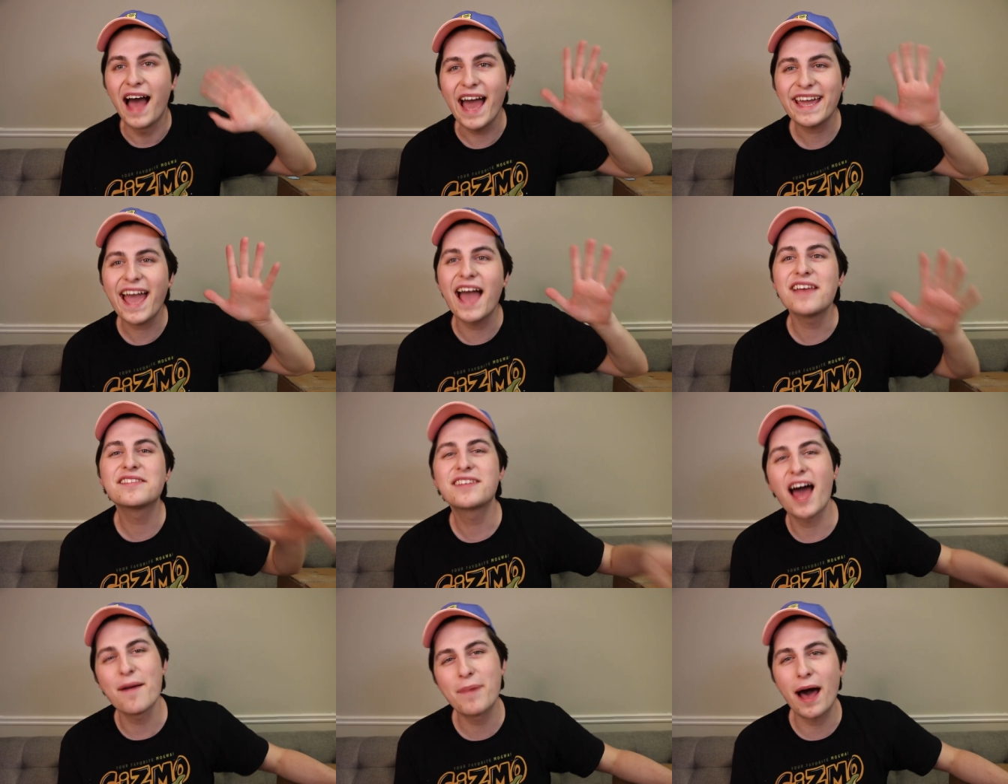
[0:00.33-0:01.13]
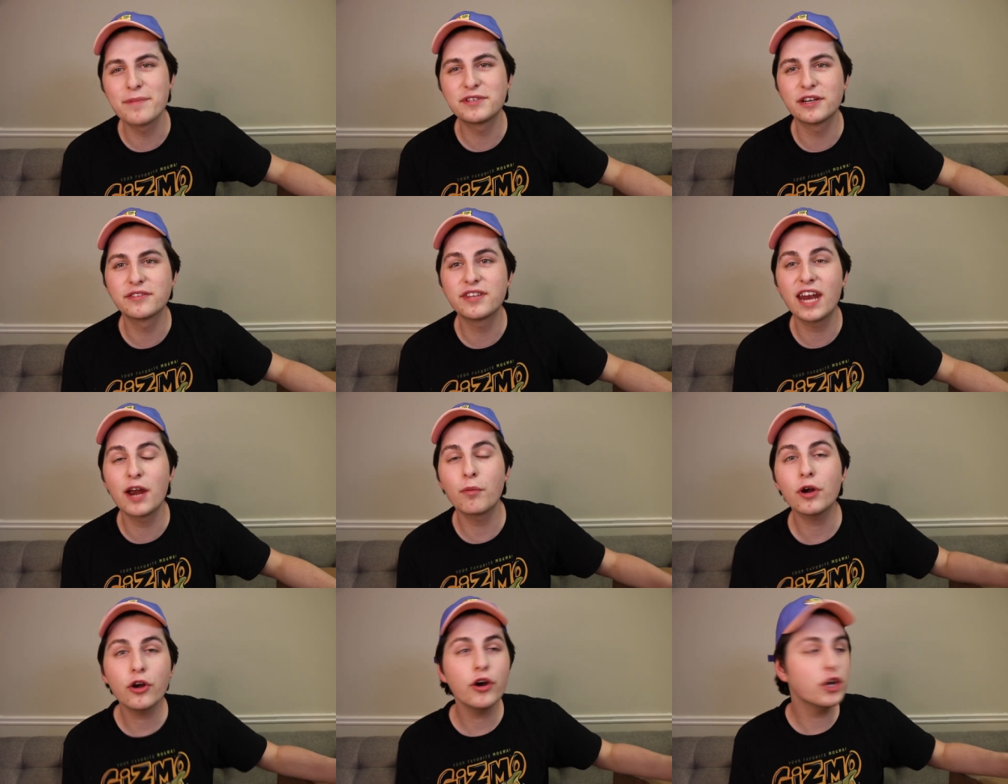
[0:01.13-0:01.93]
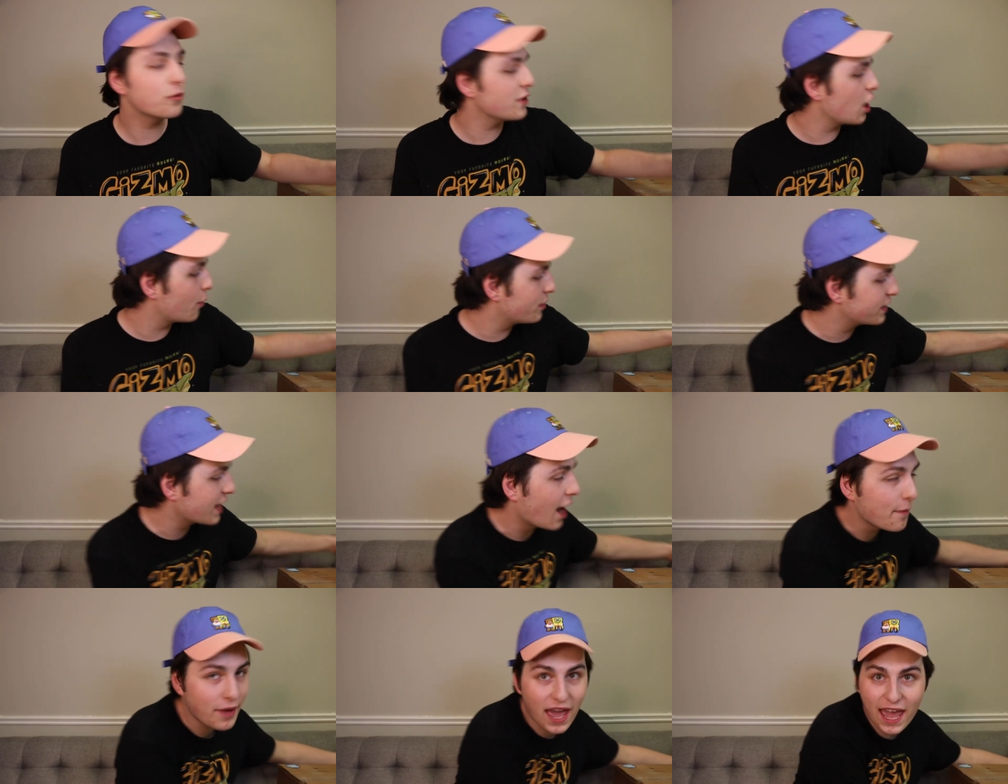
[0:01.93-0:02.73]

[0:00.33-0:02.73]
Hi guys, Top Pops here, and today we're going to be opening up